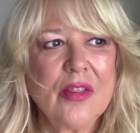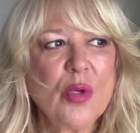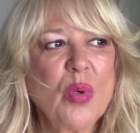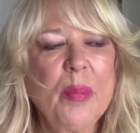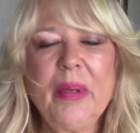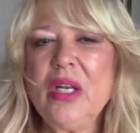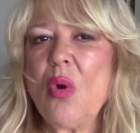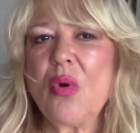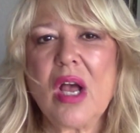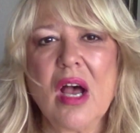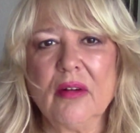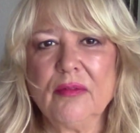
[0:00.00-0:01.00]
There would be no
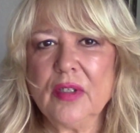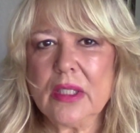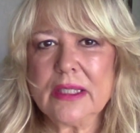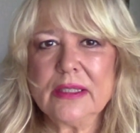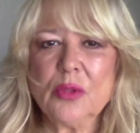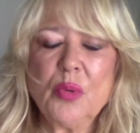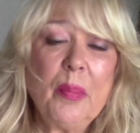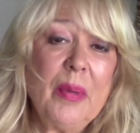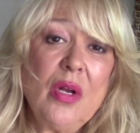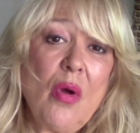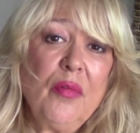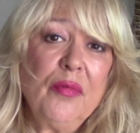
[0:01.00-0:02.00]
conflict because there would
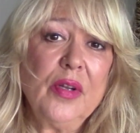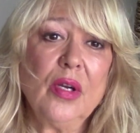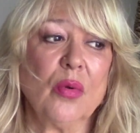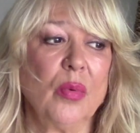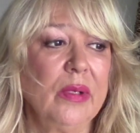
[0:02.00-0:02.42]
be no fear.